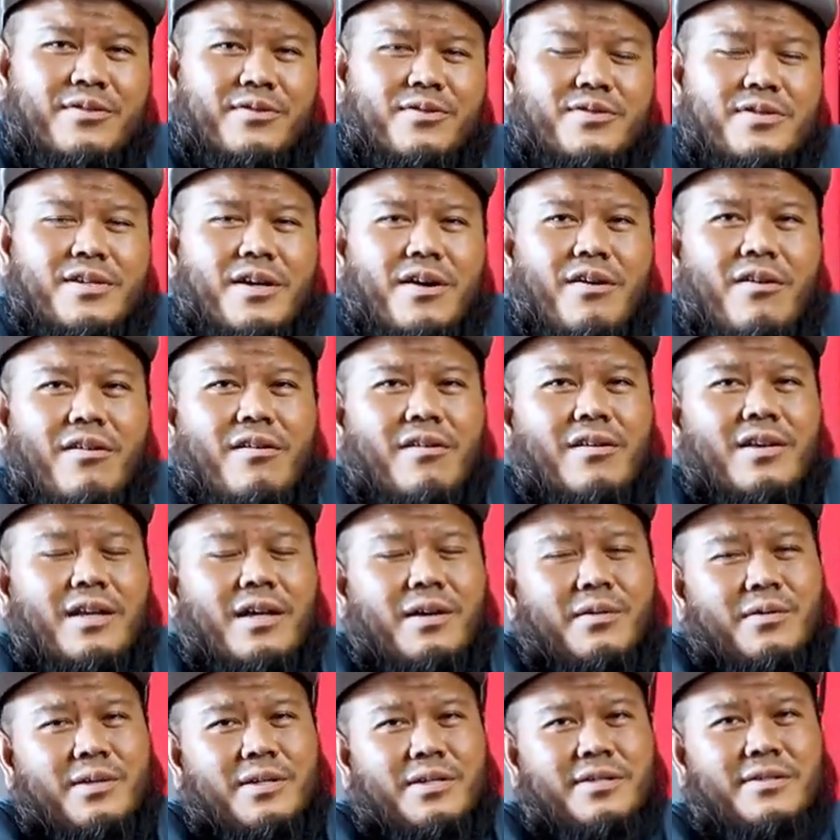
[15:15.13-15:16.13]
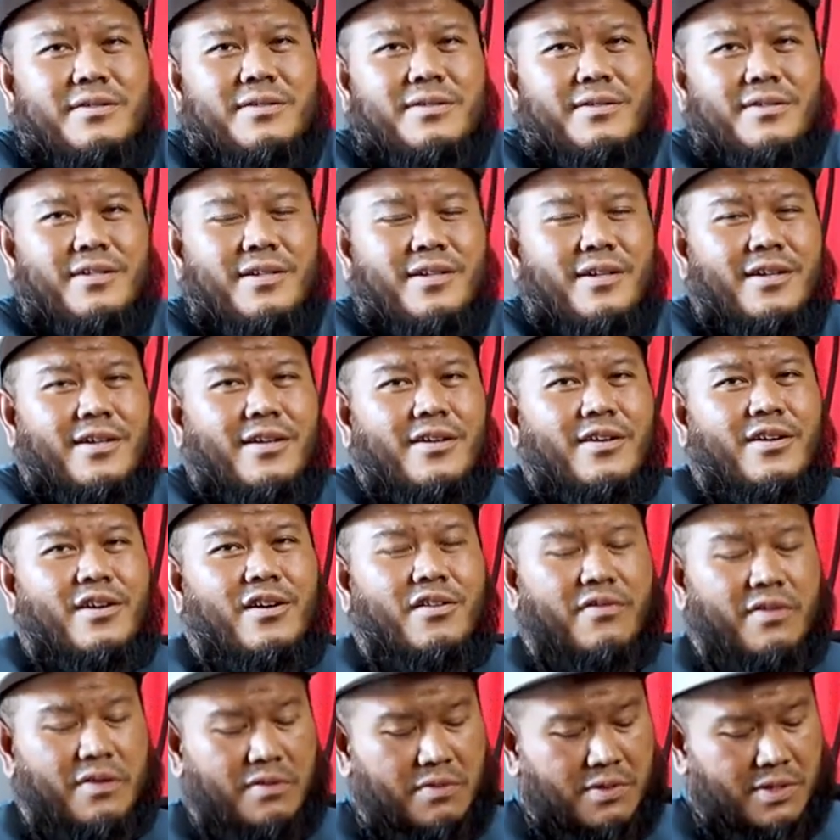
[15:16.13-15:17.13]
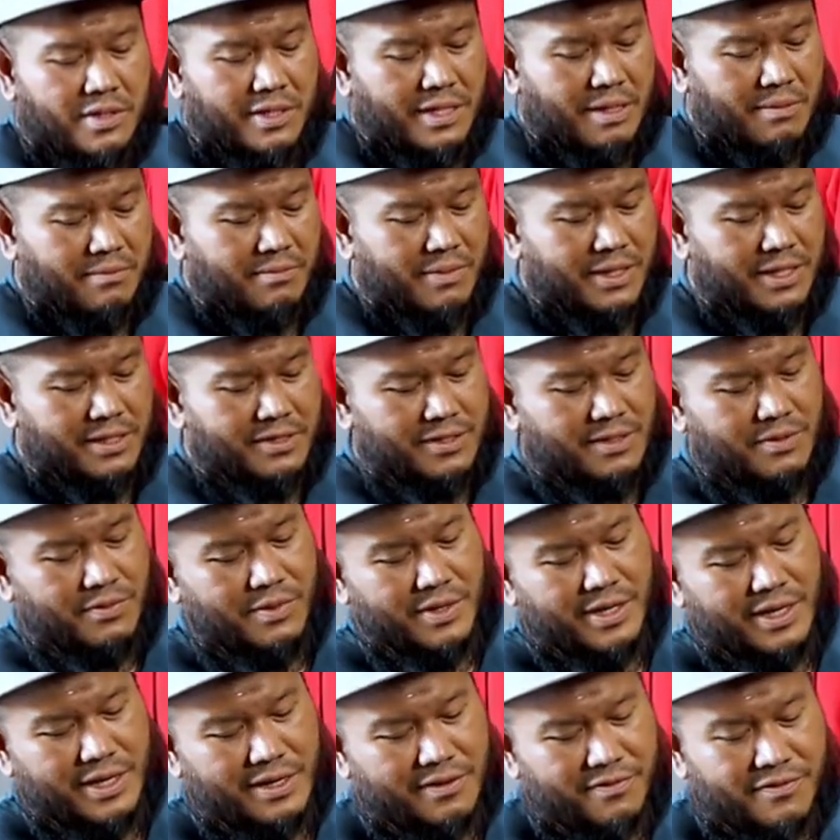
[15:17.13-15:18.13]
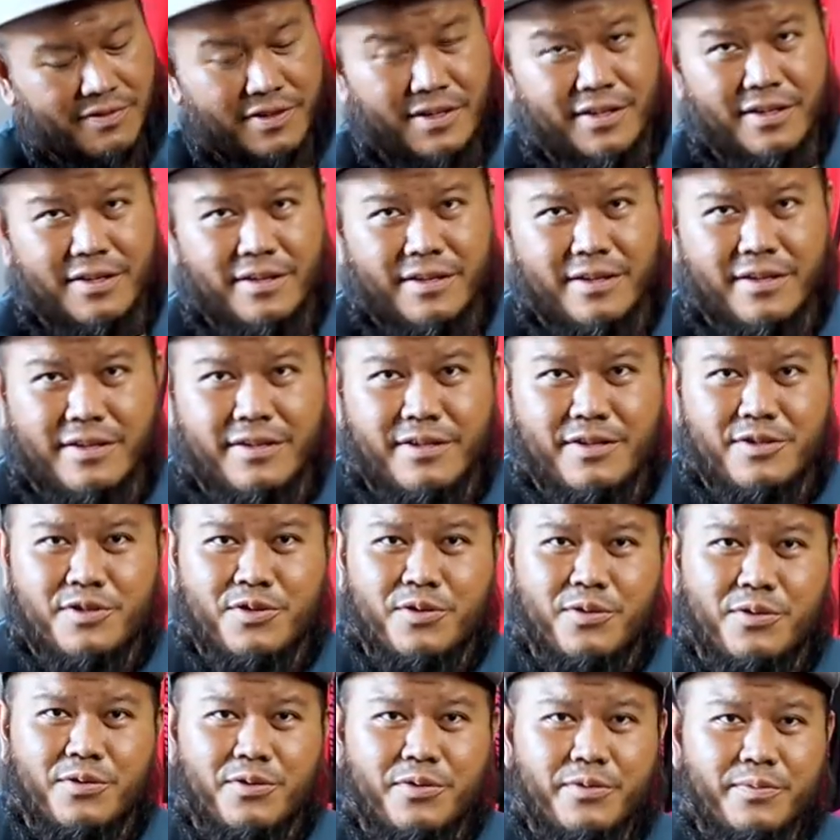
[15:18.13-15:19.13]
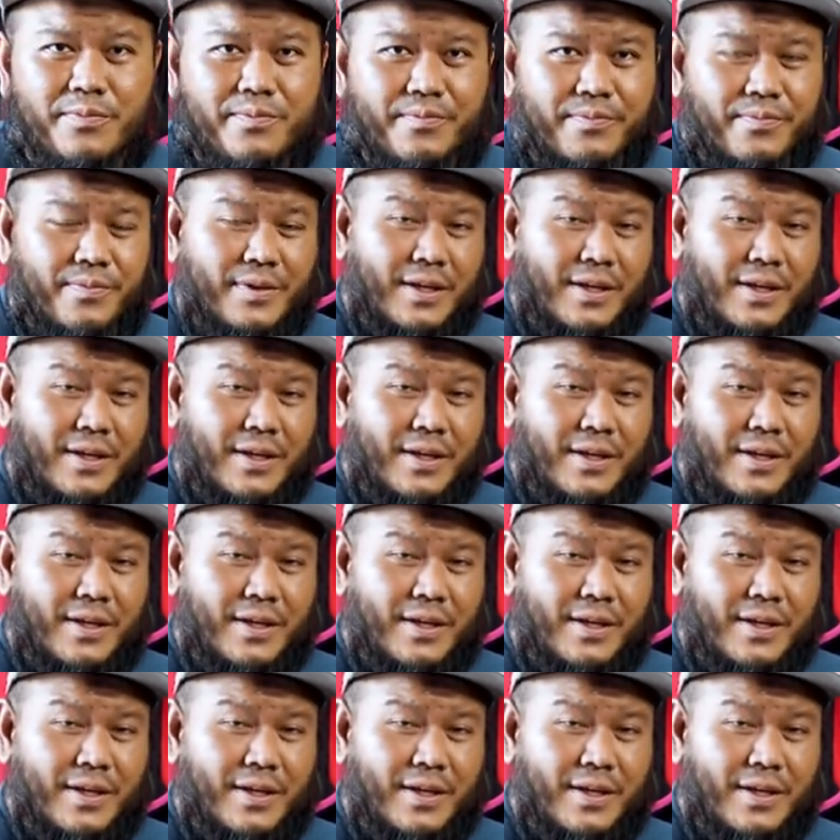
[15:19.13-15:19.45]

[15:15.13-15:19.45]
Those are all of our dumbbells that we have in the showroom.